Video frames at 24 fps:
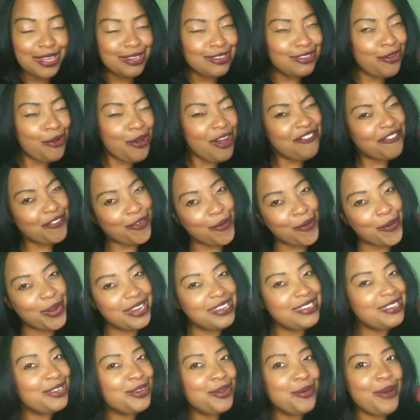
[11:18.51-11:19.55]
So of
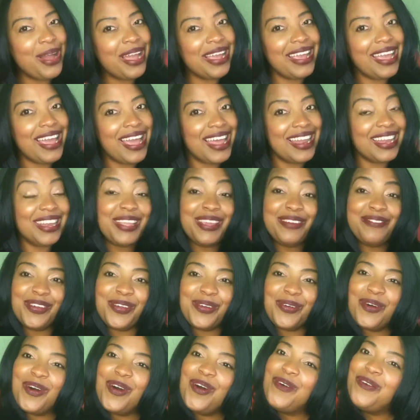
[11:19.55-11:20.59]
course, you know I can't leave
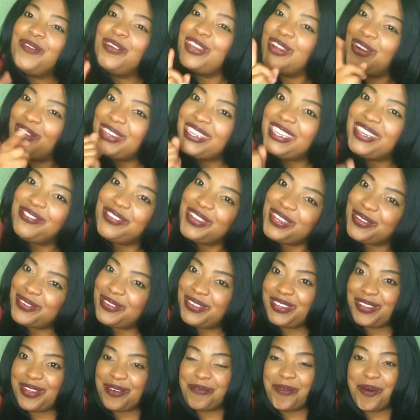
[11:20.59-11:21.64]
you without giving
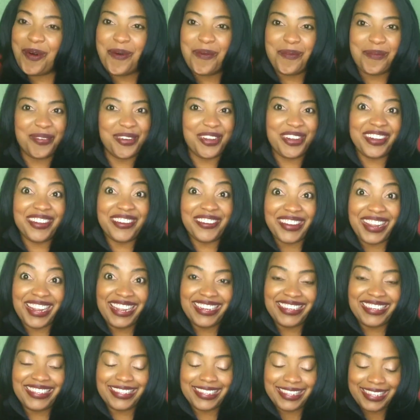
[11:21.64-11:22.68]
you some homework,
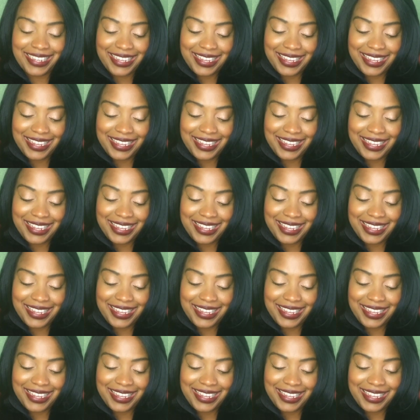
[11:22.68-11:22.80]
right?